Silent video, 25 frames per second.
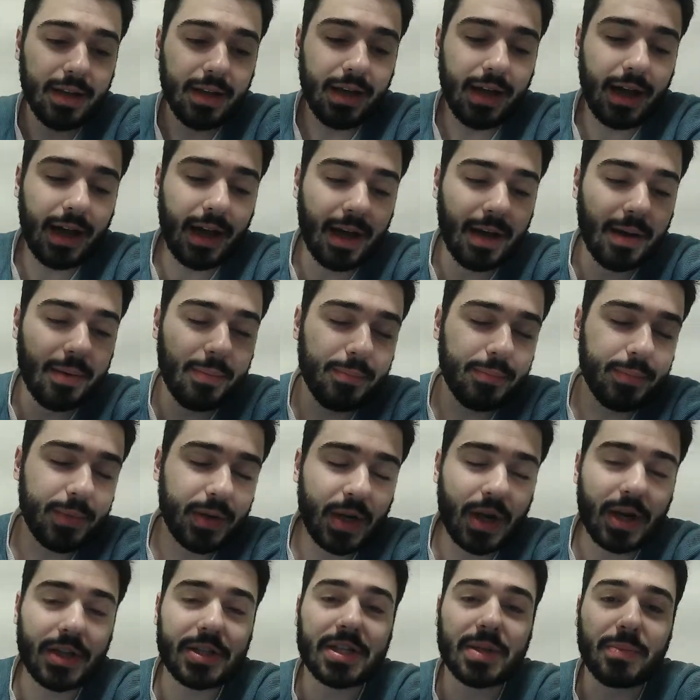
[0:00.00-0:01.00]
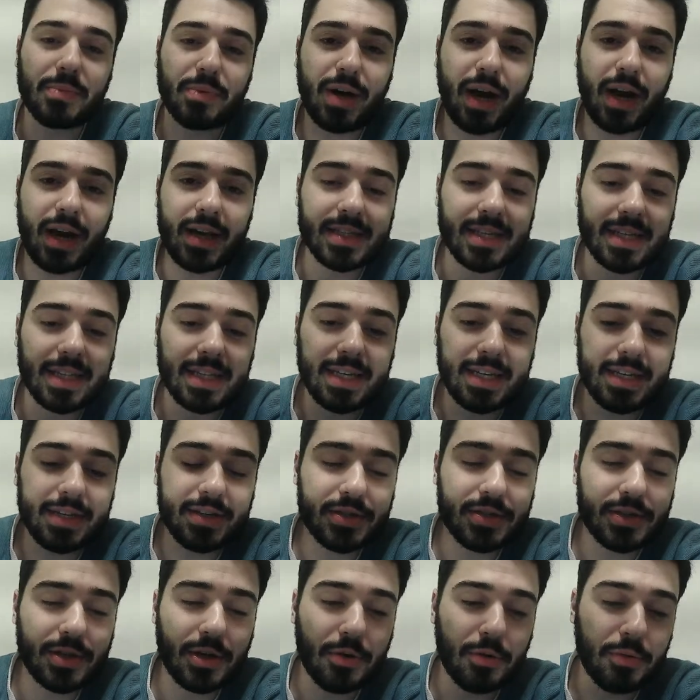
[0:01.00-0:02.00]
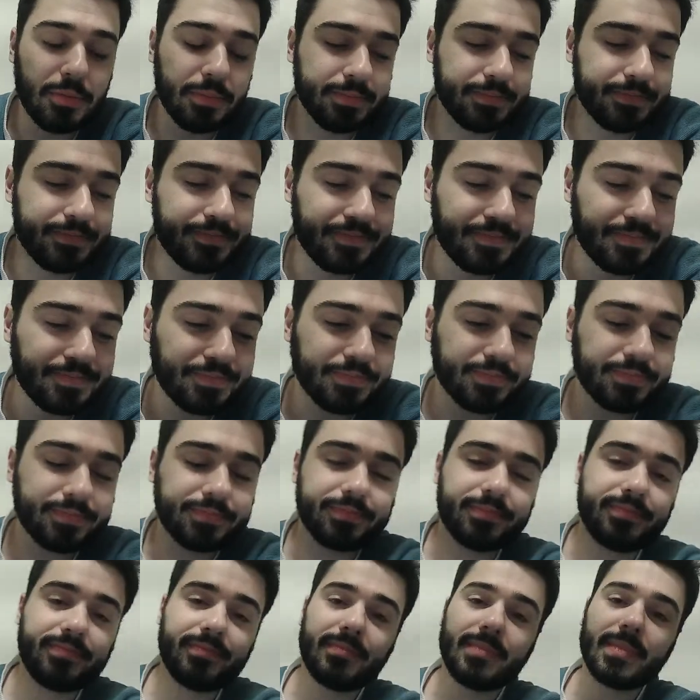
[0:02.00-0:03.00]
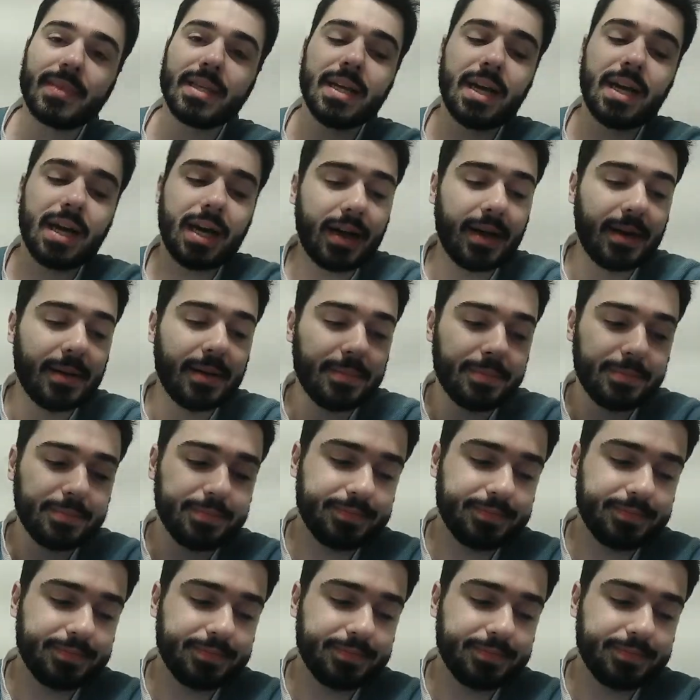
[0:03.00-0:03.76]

Not surprisingly. So. I'm